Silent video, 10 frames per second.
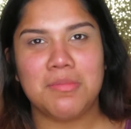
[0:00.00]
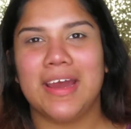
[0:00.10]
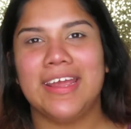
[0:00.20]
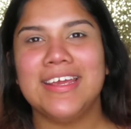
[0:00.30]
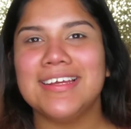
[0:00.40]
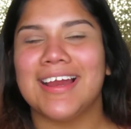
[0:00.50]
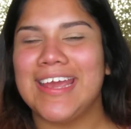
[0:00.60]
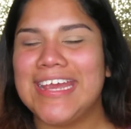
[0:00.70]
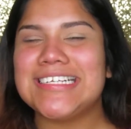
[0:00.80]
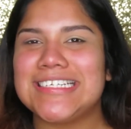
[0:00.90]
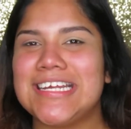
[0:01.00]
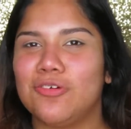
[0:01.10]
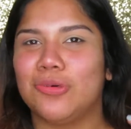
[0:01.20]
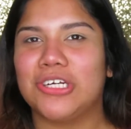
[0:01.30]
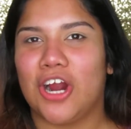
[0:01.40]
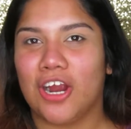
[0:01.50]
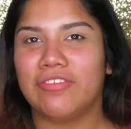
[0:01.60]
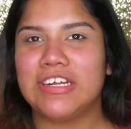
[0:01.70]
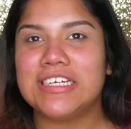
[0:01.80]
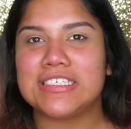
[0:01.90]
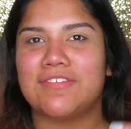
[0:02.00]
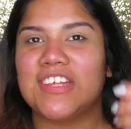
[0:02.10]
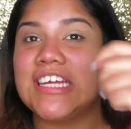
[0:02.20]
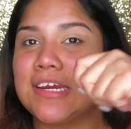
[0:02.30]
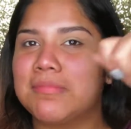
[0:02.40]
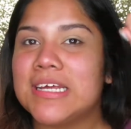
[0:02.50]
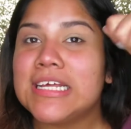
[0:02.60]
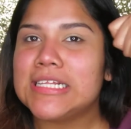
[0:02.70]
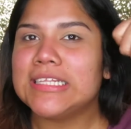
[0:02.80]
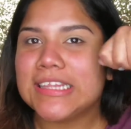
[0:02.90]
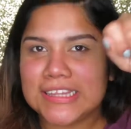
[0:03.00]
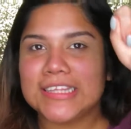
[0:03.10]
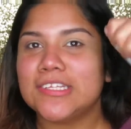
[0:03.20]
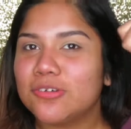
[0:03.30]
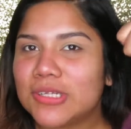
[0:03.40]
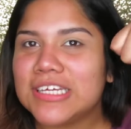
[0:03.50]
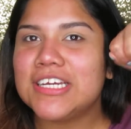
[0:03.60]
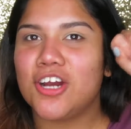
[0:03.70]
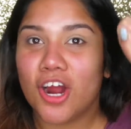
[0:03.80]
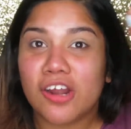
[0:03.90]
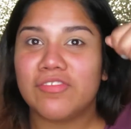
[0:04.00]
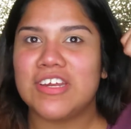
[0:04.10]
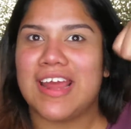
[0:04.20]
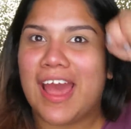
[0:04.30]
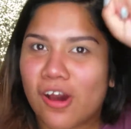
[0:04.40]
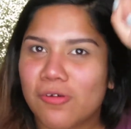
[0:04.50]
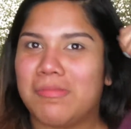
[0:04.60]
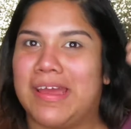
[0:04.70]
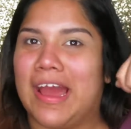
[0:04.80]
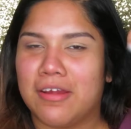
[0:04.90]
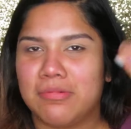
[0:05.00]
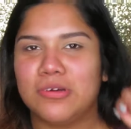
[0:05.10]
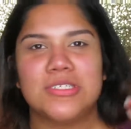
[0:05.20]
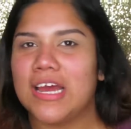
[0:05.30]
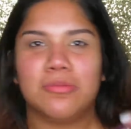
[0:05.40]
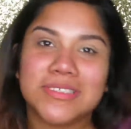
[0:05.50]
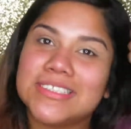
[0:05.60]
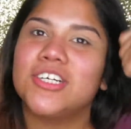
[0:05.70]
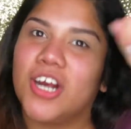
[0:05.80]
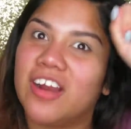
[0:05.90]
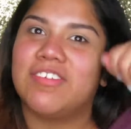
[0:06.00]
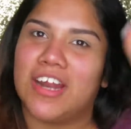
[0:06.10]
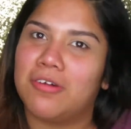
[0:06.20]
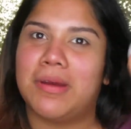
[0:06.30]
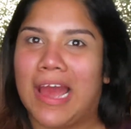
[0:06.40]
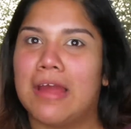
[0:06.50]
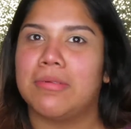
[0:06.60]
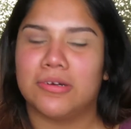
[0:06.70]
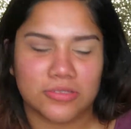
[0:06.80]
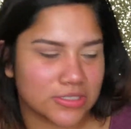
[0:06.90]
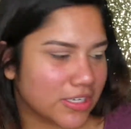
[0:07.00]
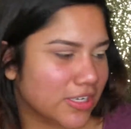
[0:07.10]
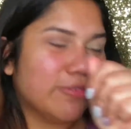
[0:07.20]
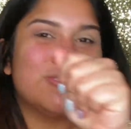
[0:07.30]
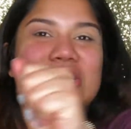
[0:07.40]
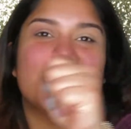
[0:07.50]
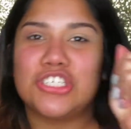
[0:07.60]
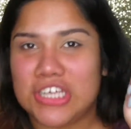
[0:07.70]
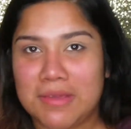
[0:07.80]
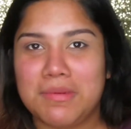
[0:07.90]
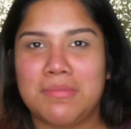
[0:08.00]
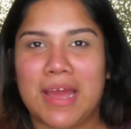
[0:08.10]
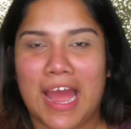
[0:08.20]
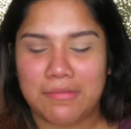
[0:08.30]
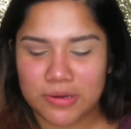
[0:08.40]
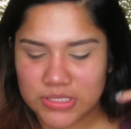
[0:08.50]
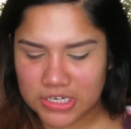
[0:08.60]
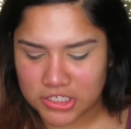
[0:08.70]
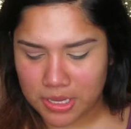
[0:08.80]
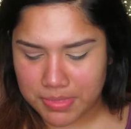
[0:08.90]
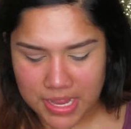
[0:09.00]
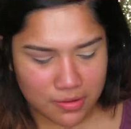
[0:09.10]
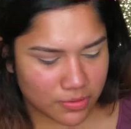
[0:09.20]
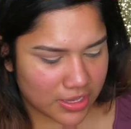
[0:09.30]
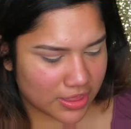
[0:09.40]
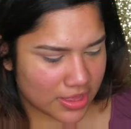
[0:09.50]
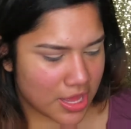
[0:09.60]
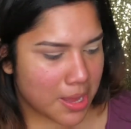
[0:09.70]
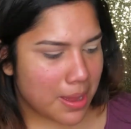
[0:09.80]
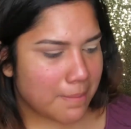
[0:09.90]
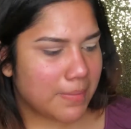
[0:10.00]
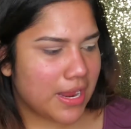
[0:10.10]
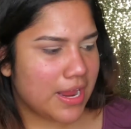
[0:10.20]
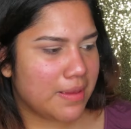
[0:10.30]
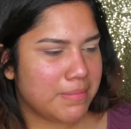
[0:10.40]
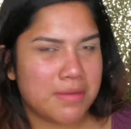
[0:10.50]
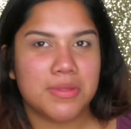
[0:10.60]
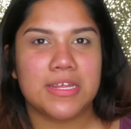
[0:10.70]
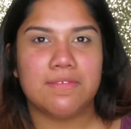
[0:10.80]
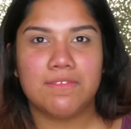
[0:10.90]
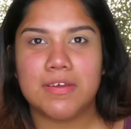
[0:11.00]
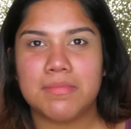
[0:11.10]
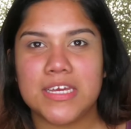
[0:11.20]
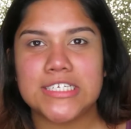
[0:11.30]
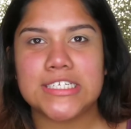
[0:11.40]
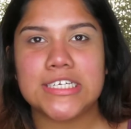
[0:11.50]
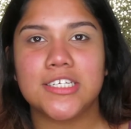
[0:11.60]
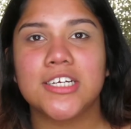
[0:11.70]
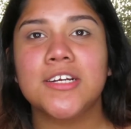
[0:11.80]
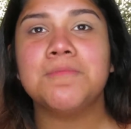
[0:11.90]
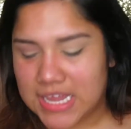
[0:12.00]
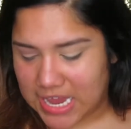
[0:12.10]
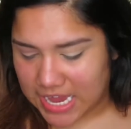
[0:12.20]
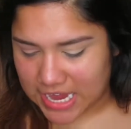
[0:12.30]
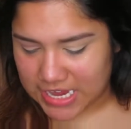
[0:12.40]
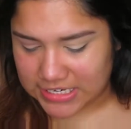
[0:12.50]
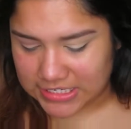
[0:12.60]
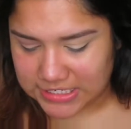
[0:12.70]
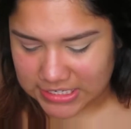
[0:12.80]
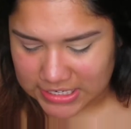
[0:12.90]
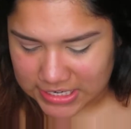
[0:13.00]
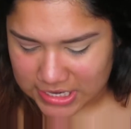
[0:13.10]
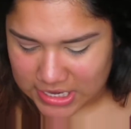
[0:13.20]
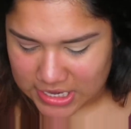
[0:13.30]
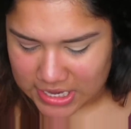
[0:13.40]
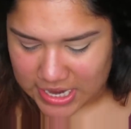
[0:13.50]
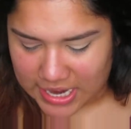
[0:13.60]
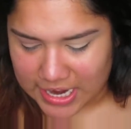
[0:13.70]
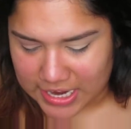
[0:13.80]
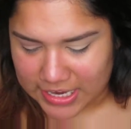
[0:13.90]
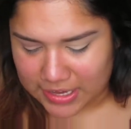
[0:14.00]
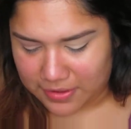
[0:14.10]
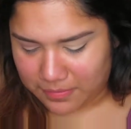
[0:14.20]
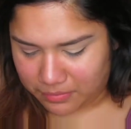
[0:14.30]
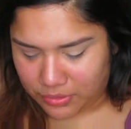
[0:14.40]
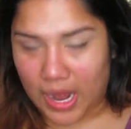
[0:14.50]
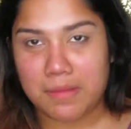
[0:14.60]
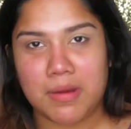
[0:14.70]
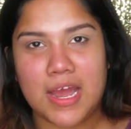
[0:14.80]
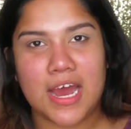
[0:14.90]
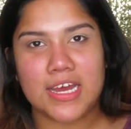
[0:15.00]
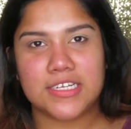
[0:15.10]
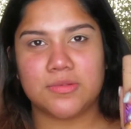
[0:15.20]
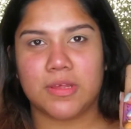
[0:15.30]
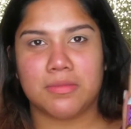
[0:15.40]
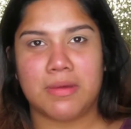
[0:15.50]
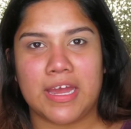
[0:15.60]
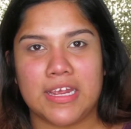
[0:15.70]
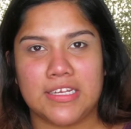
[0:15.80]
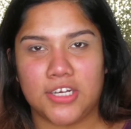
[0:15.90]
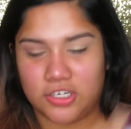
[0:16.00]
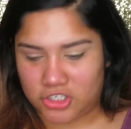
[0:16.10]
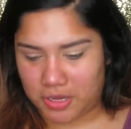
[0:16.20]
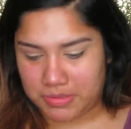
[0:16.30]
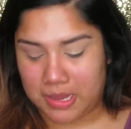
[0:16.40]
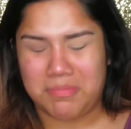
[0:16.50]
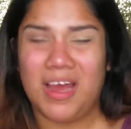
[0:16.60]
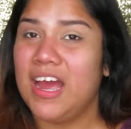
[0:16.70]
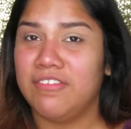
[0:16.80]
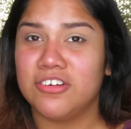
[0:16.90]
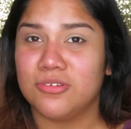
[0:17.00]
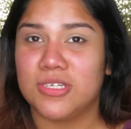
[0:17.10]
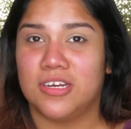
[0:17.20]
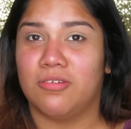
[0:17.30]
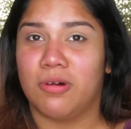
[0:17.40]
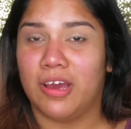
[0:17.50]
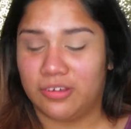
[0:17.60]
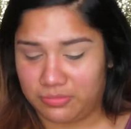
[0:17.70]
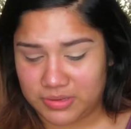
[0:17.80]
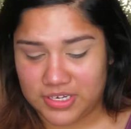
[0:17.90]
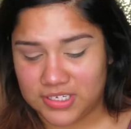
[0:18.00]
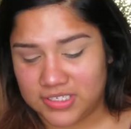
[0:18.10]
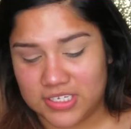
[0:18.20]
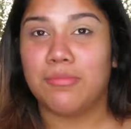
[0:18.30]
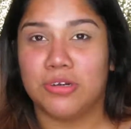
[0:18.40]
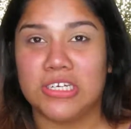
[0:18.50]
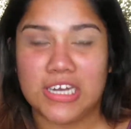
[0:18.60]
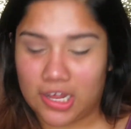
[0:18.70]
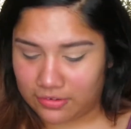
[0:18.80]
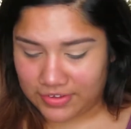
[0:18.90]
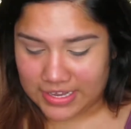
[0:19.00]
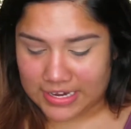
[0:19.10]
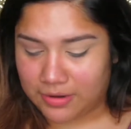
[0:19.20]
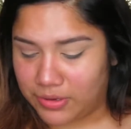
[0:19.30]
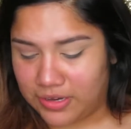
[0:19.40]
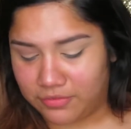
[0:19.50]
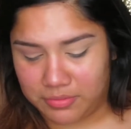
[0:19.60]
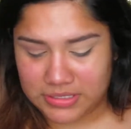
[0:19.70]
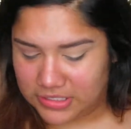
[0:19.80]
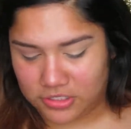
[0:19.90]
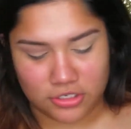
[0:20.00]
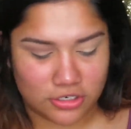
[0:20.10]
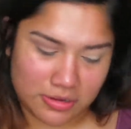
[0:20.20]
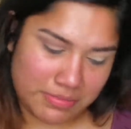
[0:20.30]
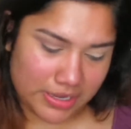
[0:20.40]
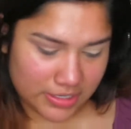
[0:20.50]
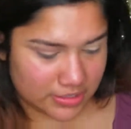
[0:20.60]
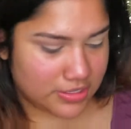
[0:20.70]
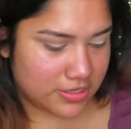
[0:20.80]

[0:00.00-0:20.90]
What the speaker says: I hate saying the word carving because I feel like I'm literally carving out my eyebrows. I wasn't carving out my eyebrows. I was shaping my eyebrows, and I shaped that with my Maybelline Fit Me concealer, and I prime my eyes with my Tarte Shape Tape. I haven't used it in a while because I'm running out of it and I'm waiting for my sister to come back